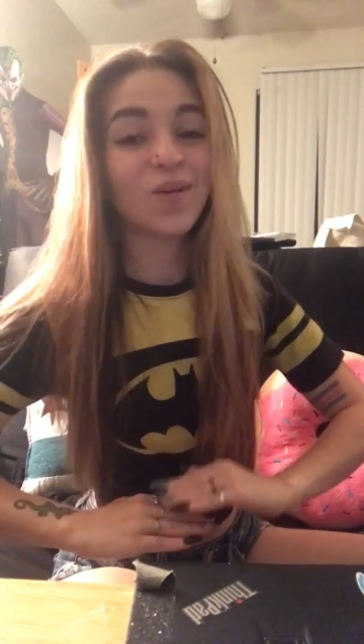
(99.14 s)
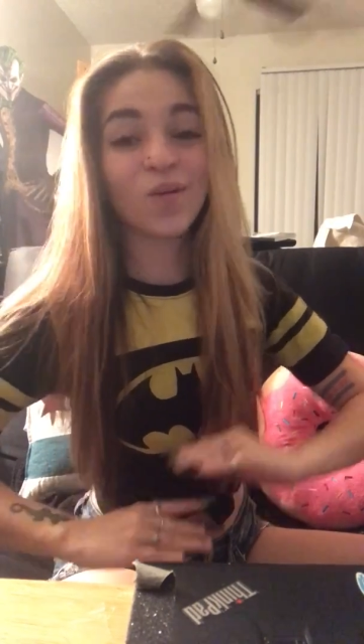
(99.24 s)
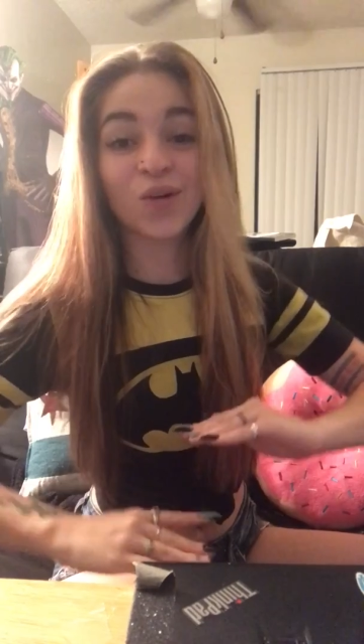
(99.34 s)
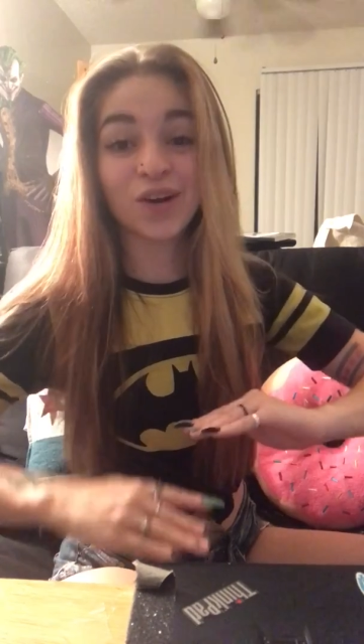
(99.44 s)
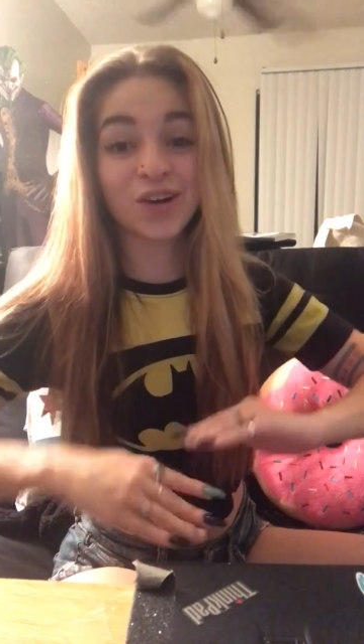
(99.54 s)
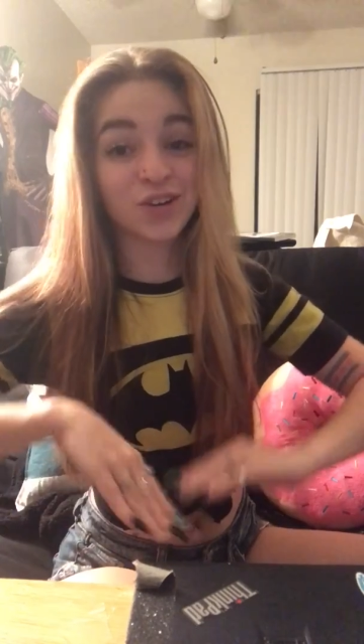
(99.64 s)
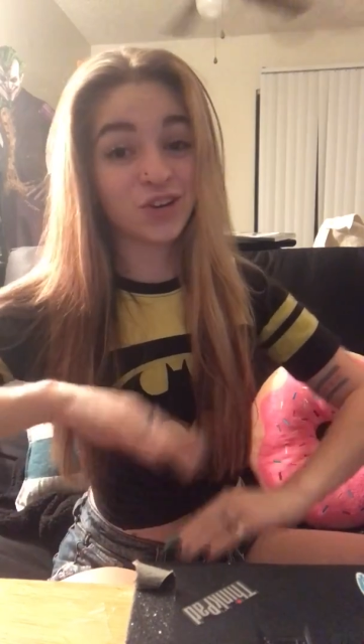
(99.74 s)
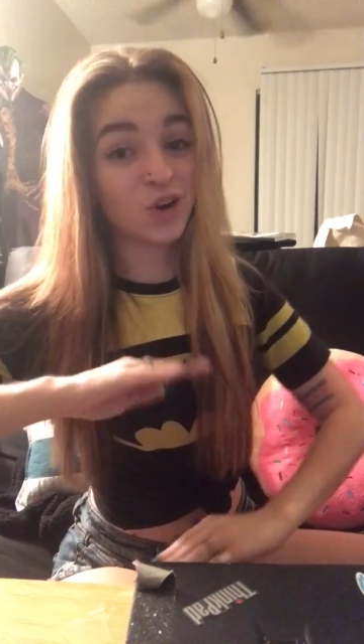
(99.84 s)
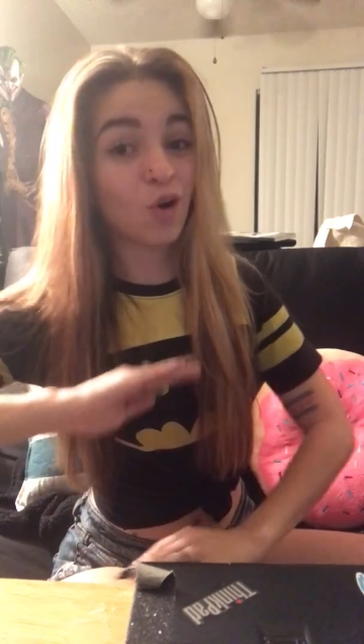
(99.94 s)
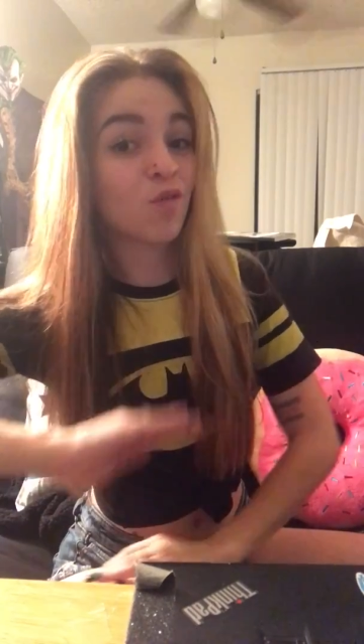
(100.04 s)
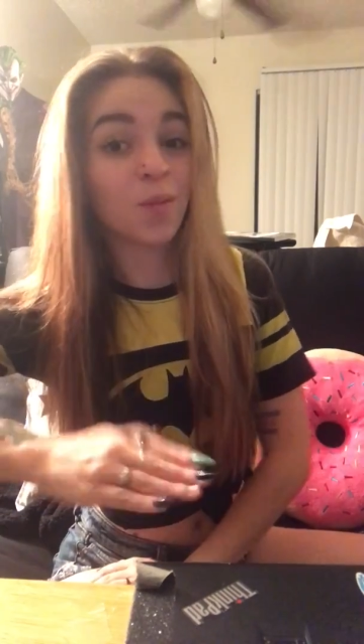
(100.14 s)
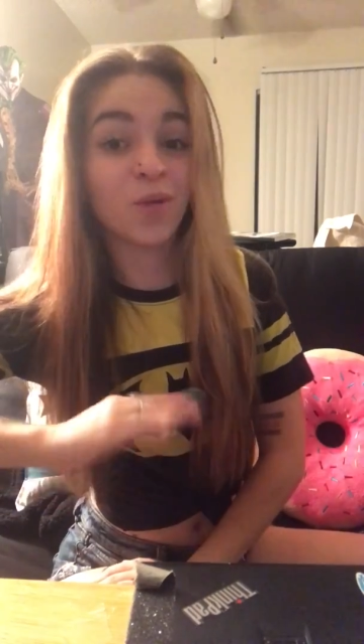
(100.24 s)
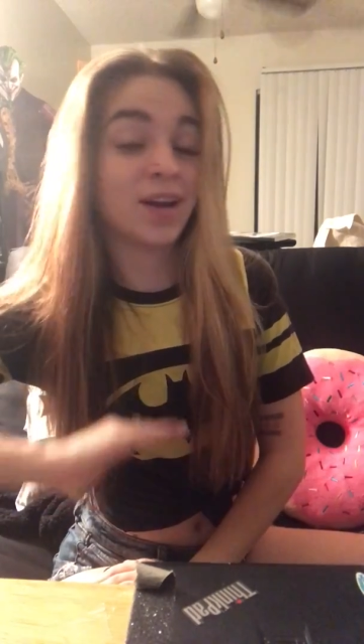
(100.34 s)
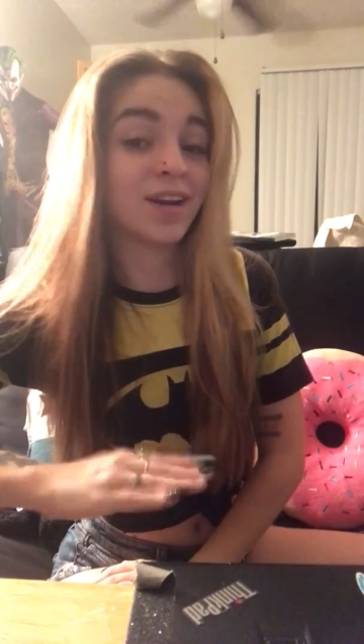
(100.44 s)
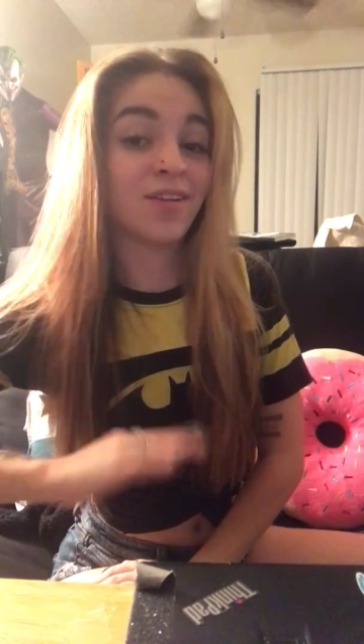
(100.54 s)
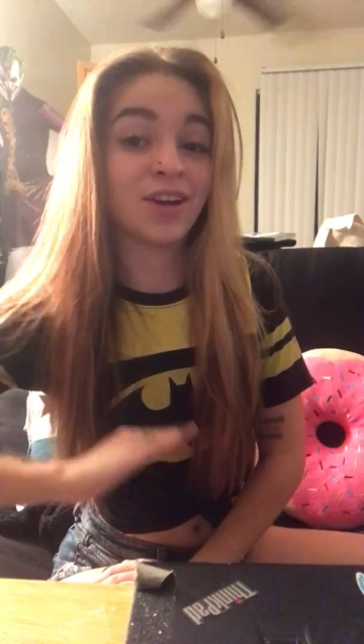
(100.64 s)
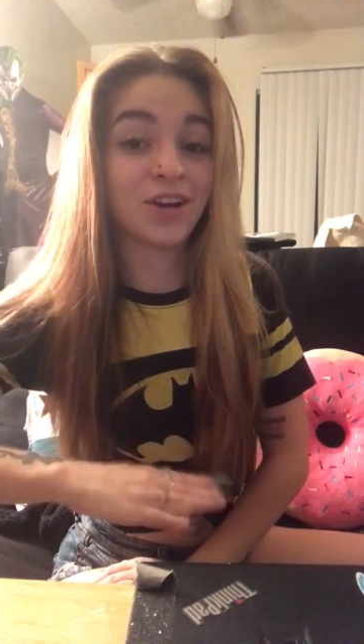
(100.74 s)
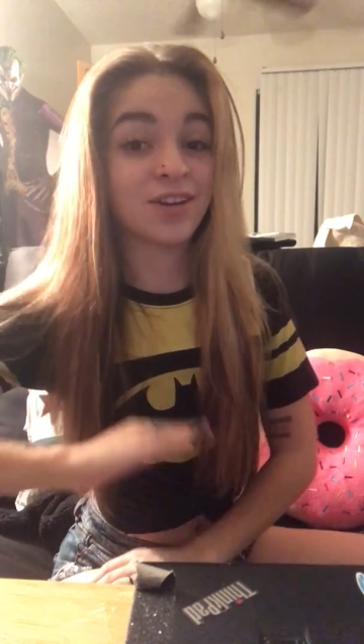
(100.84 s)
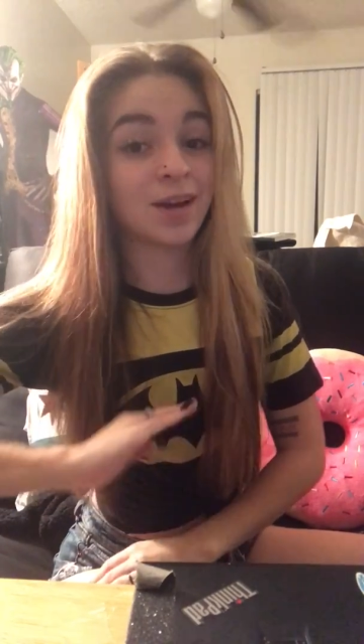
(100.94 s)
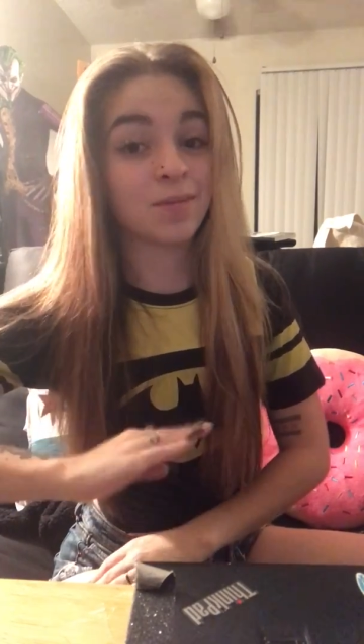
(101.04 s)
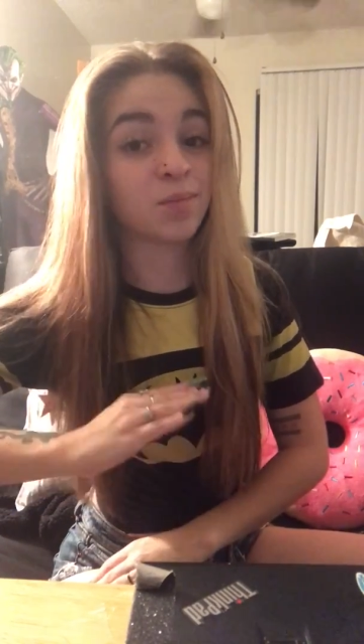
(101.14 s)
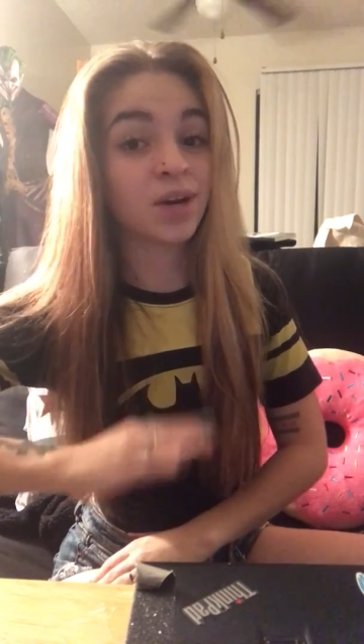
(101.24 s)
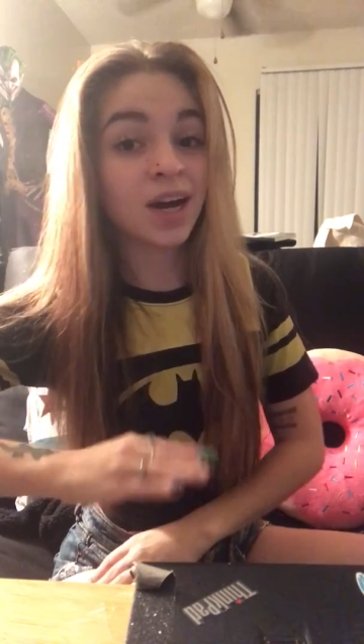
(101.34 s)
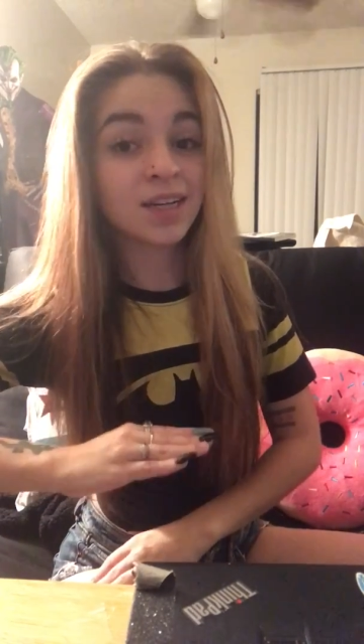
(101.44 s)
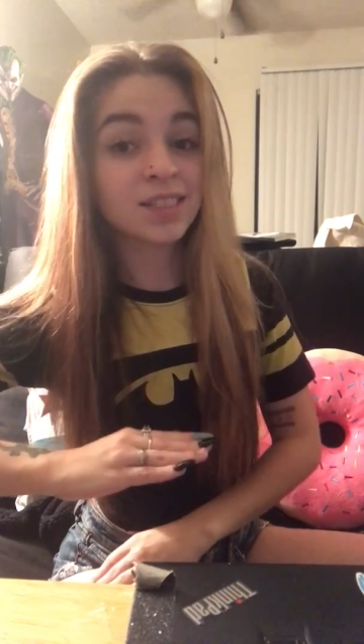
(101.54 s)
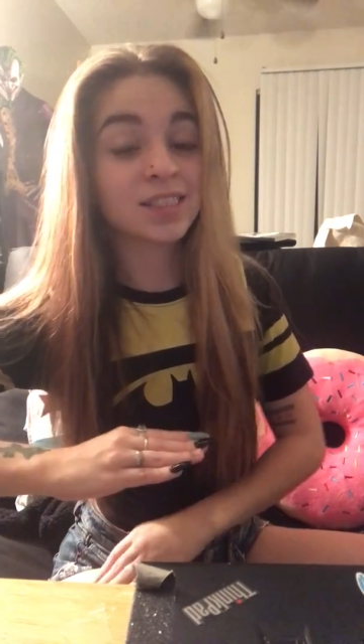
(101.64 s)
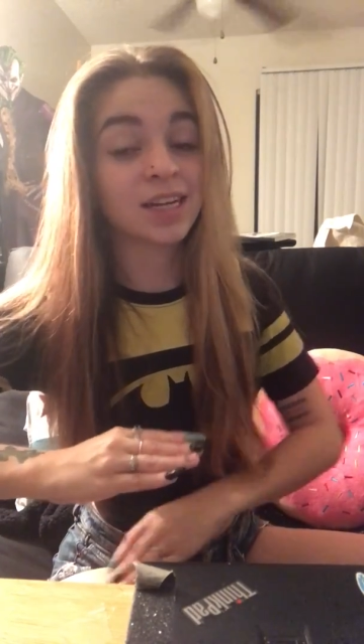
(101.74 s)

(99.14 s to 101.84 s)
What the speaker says: Or, you know, if I'm way down here and I'm depressed